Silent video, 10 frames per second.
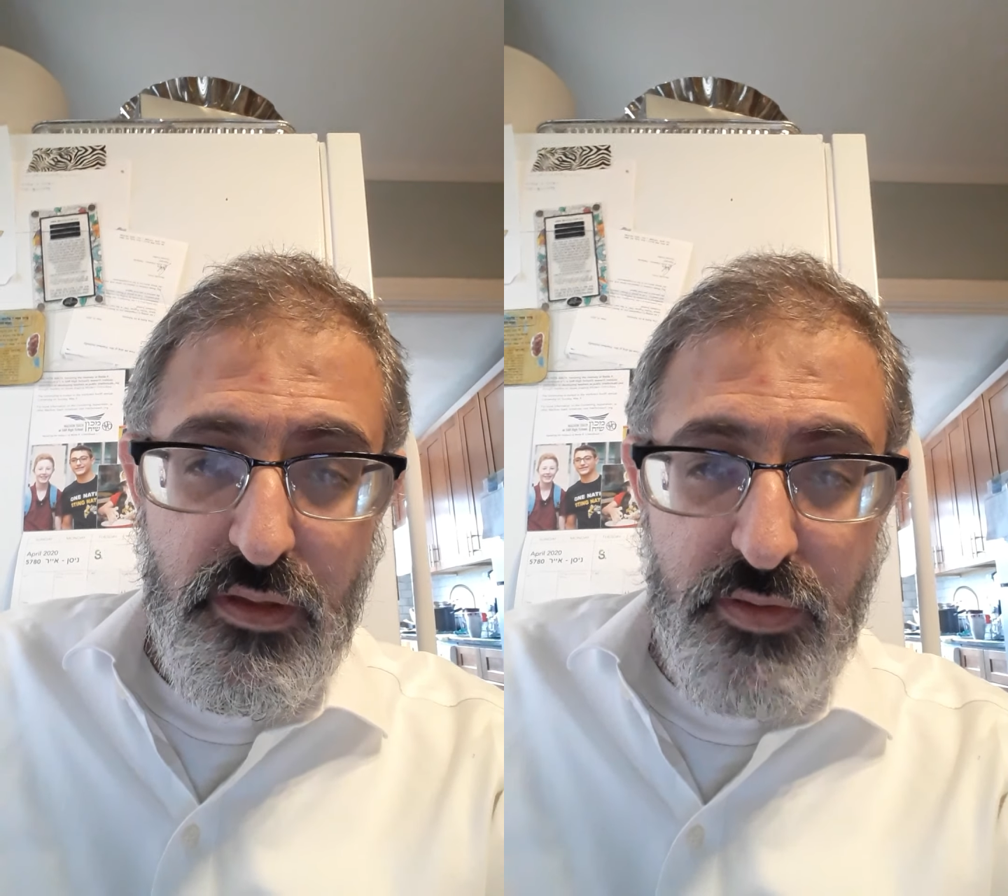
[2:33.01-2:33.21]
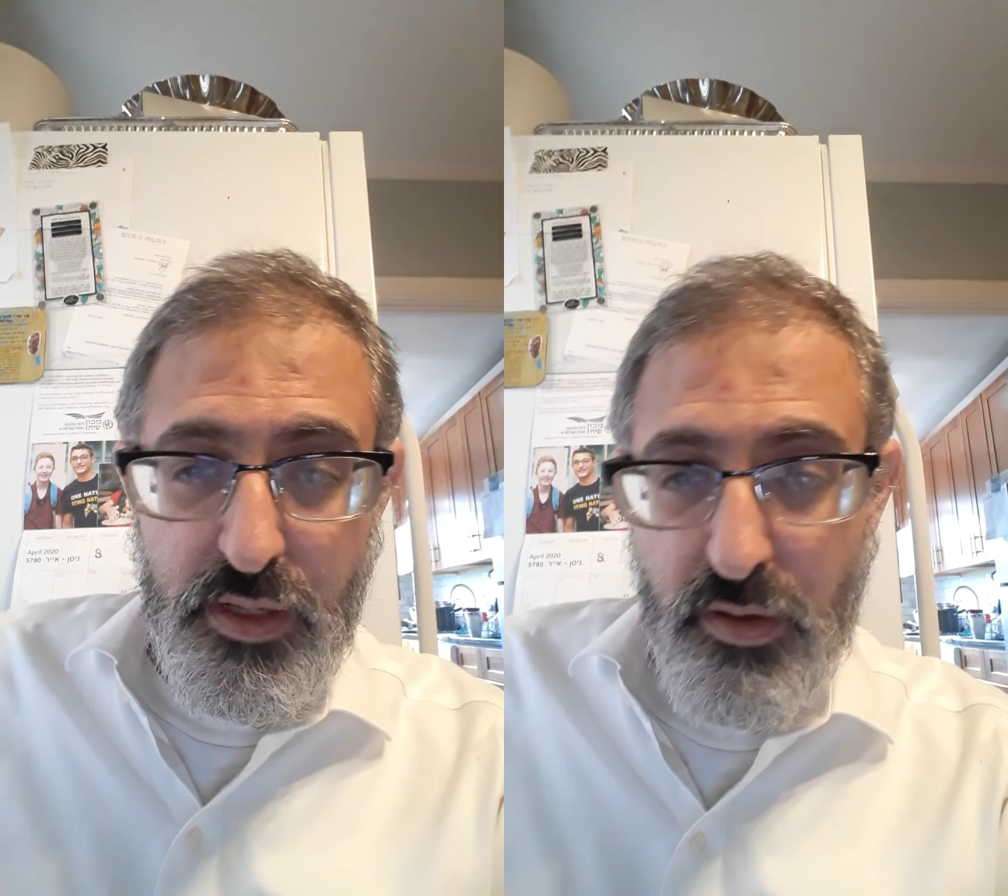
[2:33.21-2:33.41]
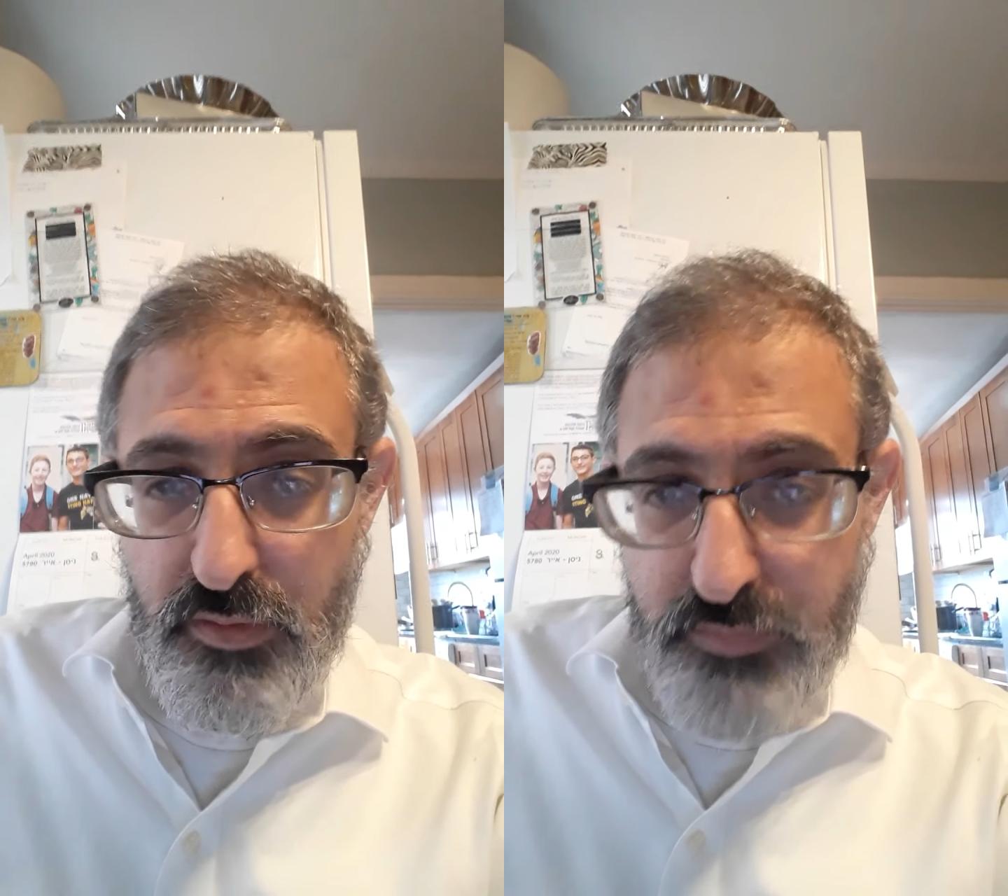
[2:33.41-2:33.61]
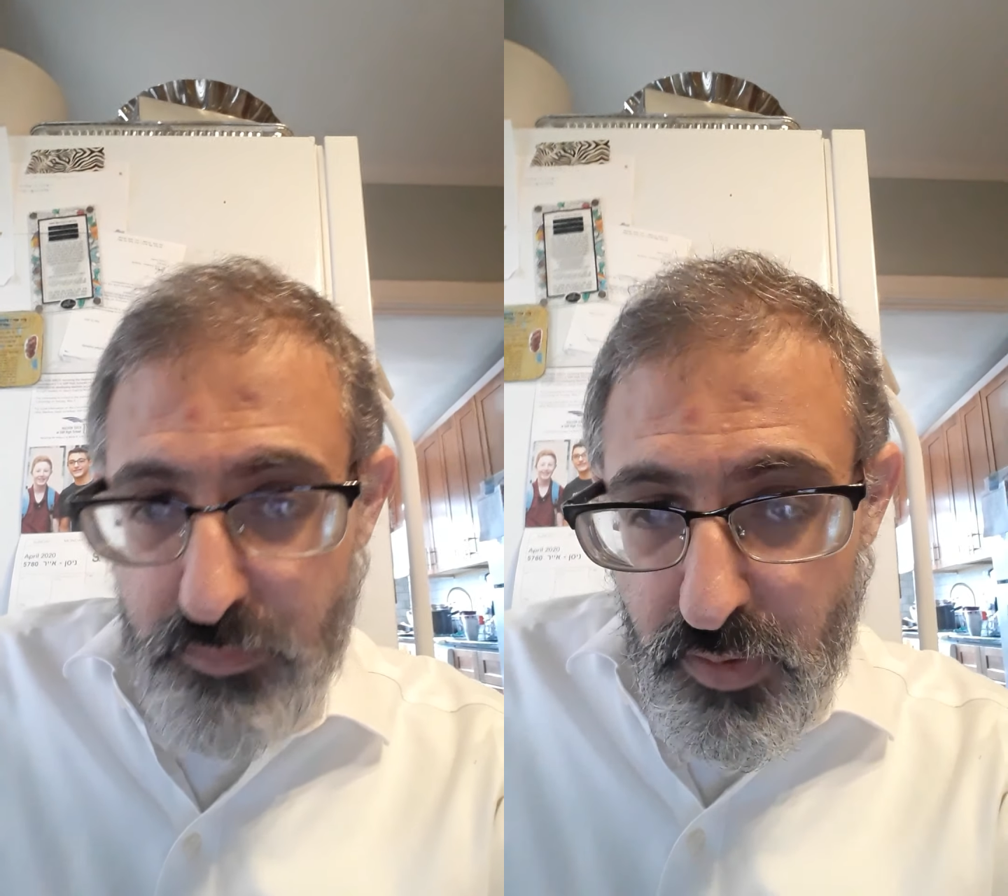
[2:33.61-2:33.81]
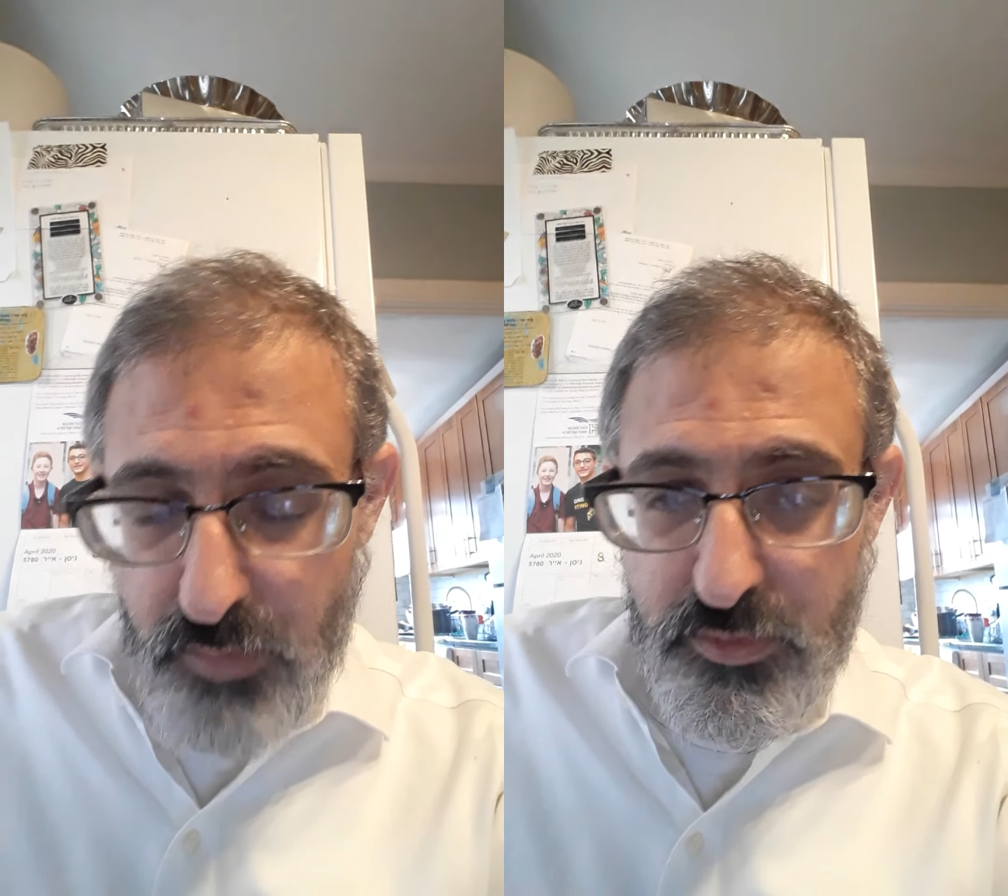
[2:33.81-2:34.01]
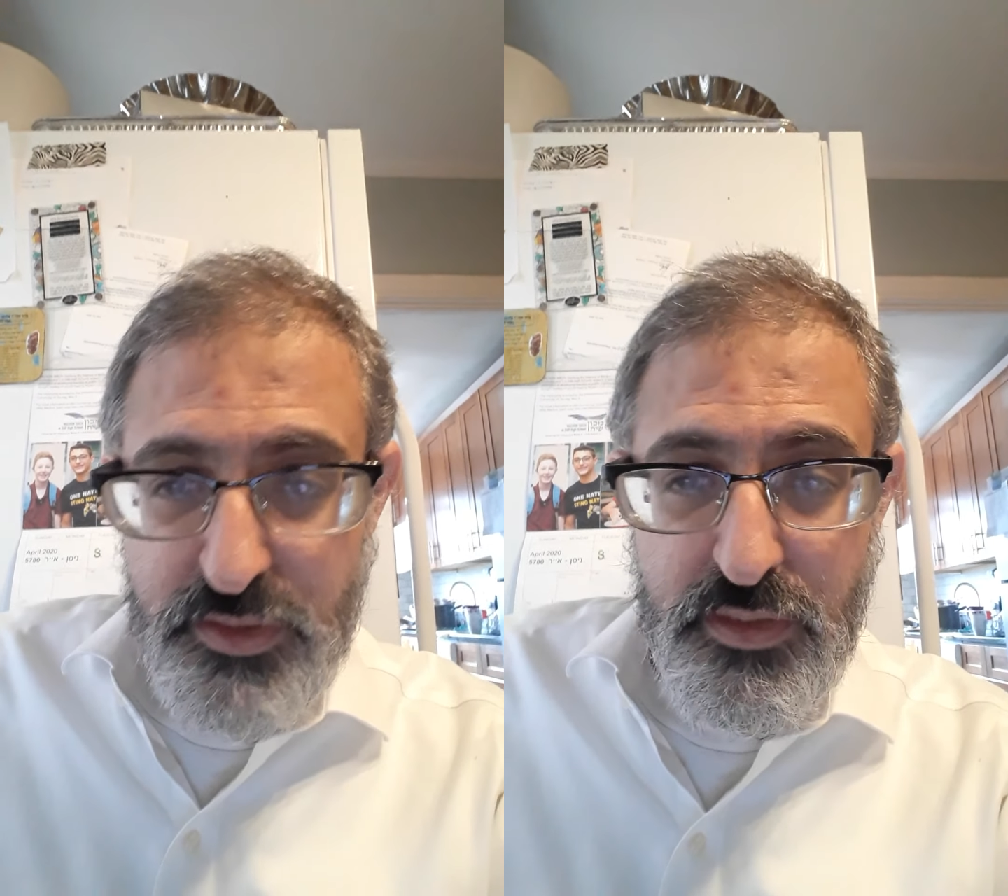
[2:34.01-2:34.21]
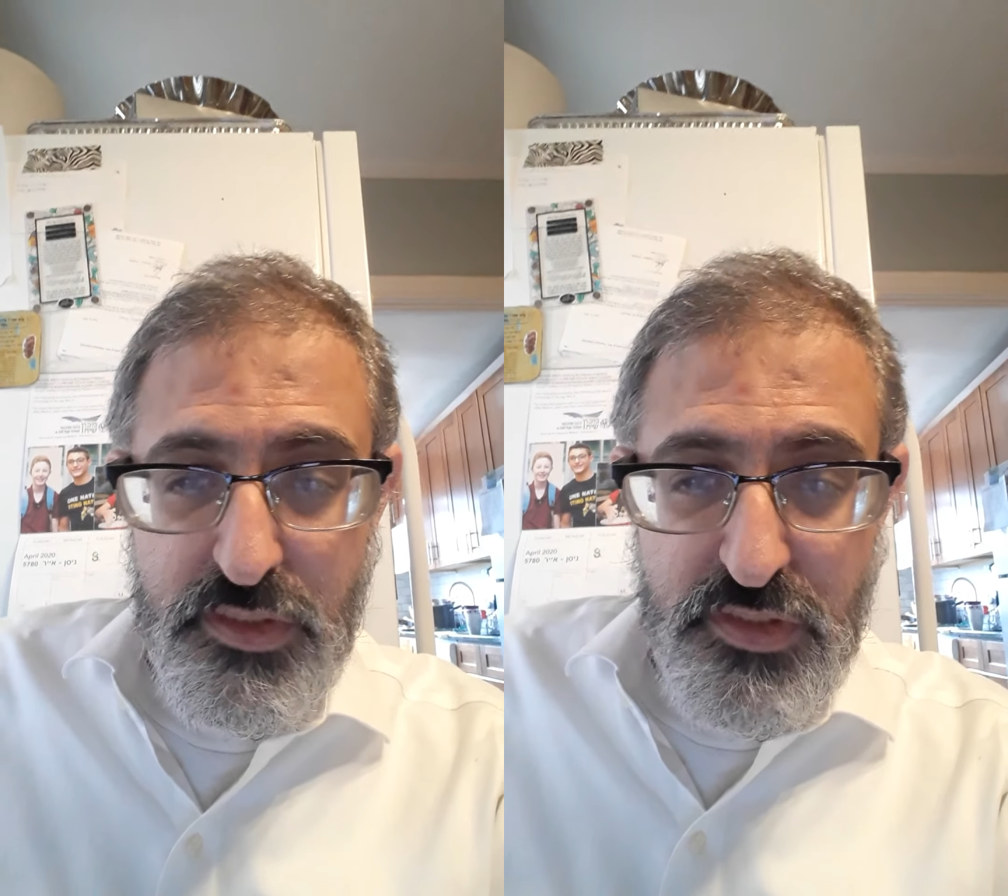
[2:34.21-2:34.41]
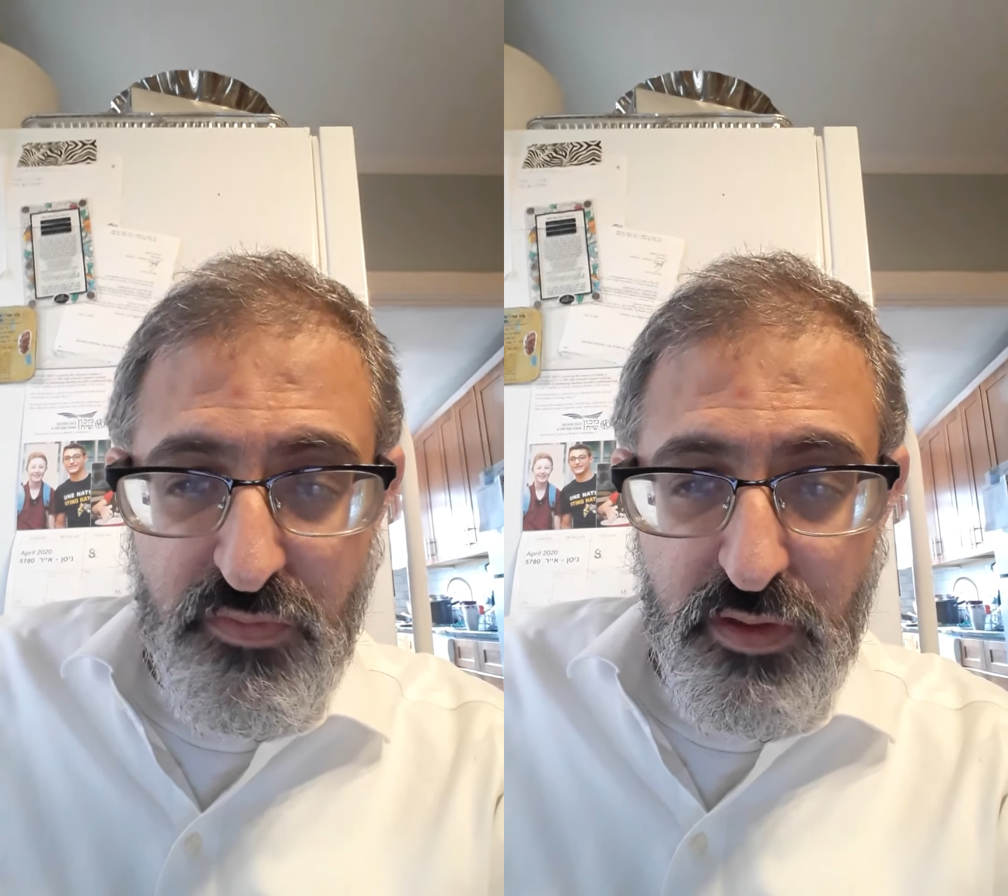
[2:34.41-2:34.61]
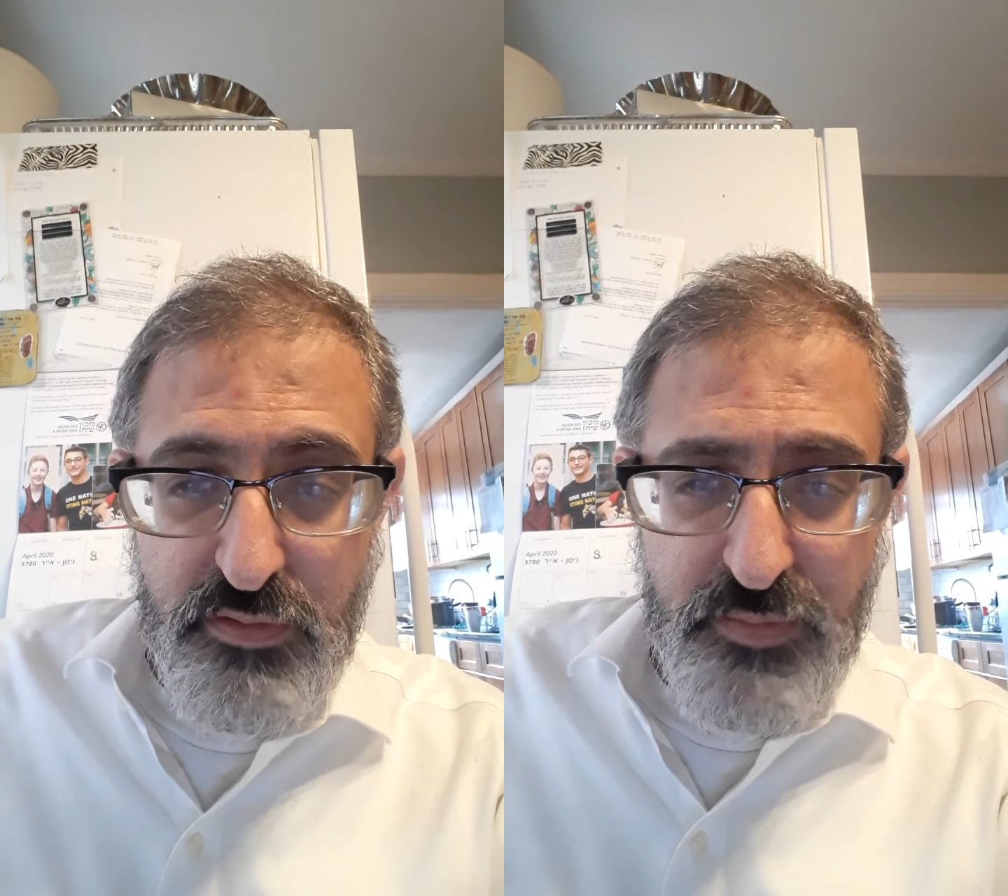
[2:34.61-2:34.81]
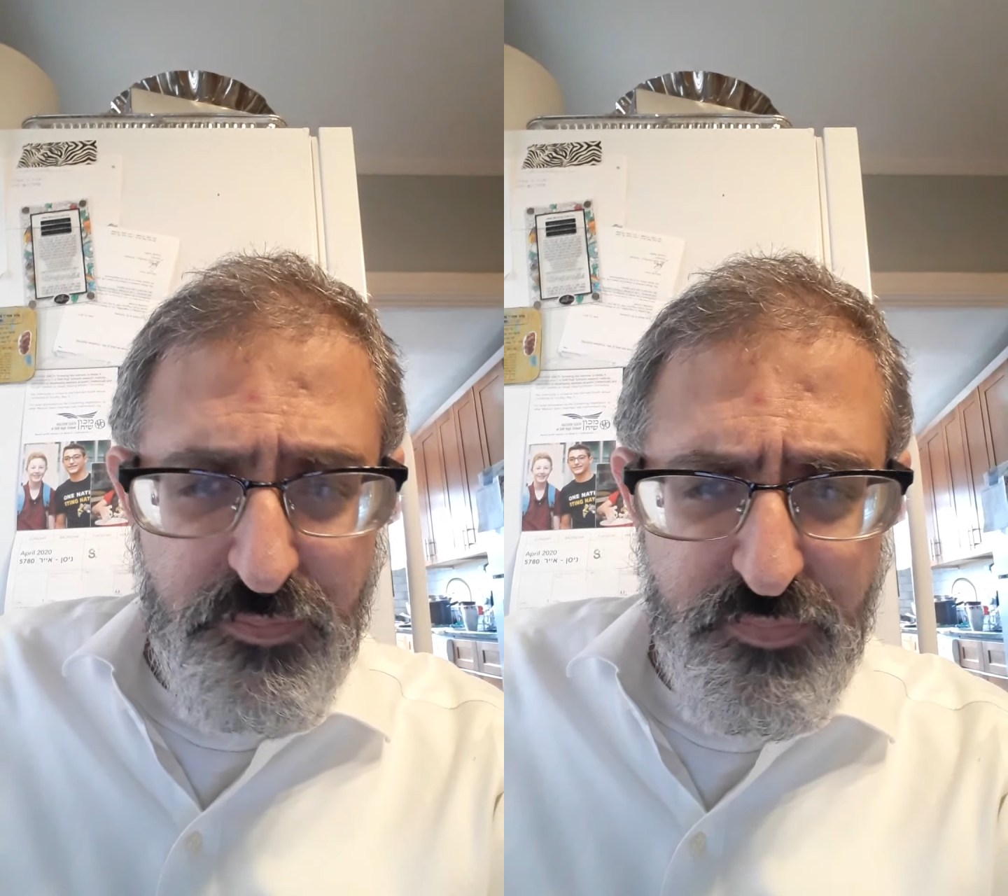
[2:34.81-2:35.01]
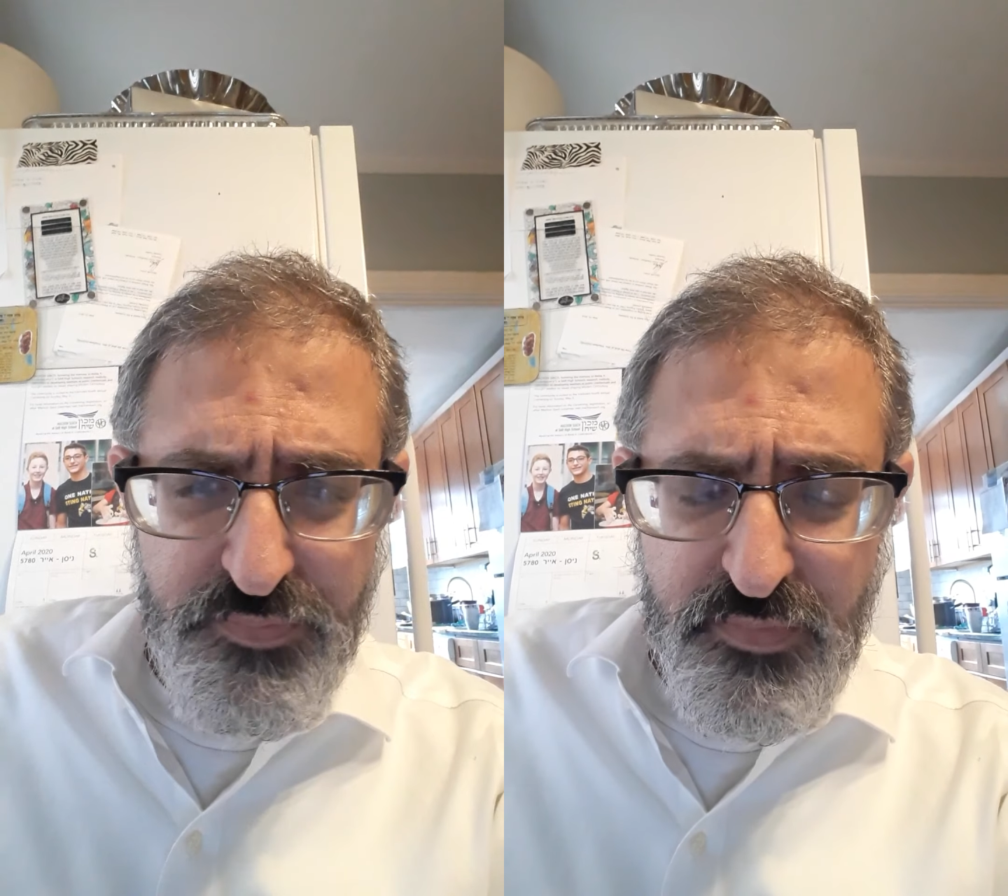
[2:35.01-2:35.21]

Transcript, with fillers: that are republished in his Svarim.